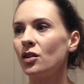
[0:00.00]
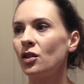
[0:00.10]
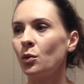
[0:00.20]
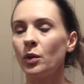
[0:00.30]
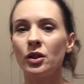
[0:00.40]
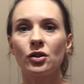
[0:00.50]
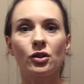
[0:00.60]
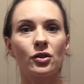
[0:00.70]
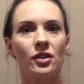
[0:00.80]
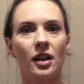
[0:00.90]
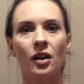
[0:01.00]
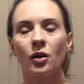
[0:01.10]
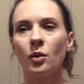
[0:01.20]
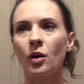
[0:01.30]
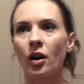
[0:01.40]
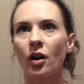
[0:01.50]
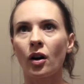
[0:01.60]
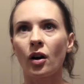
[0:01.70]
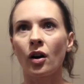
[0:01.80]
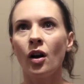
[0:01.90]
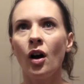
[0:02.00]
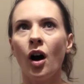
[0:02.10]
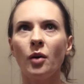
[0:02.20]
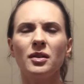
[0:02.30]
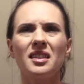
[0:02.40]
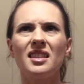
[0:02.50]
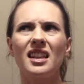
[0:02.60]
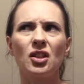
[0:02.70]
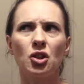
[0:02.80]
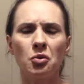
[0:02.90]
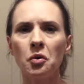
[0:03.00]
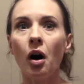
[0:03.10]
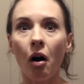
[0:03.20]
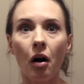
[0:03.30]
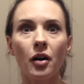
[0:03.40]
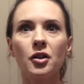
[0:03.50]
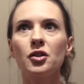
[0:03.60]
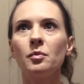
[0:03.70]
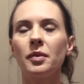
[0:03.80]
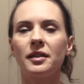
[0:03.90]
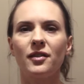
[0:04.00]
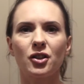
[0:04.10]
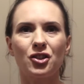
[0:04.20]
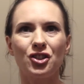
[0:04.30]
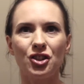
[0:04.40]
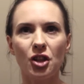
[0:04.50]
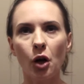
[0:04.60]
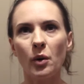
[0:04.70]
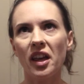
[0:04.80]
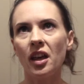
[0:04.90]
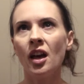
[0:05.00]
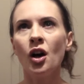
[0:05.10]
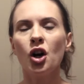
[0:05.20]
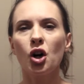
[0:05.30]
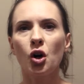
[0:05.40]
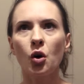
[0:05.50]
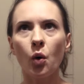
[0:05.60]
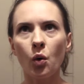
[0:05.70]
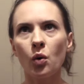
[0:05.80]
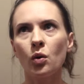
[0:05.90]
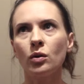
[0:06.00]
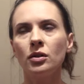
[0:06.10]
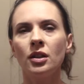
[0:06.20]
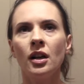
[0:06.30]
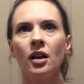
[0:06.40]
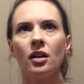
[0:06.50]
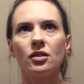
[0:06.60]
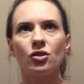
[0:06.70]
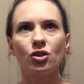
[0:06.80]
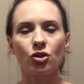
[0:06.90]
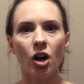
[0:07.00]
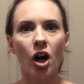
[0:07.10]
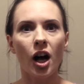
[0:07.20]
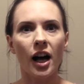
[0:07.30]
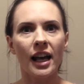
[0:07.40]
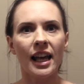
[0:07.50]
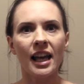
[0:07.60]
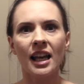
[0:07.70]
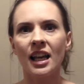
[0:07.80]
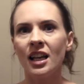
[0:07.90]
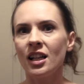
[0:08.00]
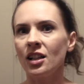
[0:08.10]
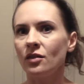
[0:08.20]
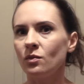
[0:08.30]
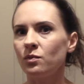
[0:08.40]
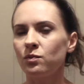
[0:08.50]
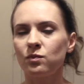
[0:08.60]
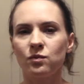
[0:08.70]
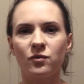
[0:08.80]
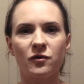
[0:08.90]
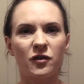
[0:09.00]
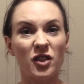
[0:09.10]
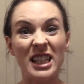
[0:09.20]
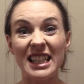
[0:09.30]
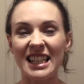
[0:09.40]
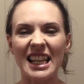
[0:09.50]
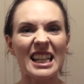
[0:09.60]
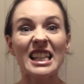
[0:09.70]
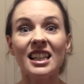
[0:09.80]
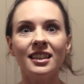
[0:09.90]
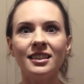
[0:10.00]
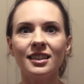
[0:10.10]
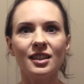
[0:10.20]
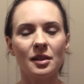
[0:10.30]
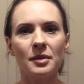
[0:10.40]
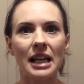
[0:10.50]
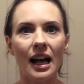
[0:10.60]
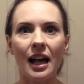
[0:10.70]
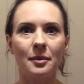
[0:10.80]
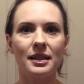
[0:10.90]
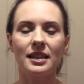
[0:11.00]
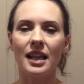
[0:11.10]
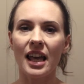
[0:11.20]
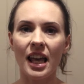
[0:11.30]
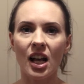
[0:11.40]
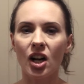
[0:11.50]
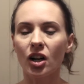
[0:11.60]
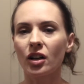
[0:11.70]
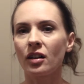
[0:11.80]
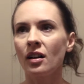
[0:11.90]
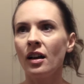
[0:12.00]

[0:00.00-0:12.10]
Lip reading: the winters there were, I wouldn't say too harsh, but very snowy, cold, dry, freezing sometimes, air,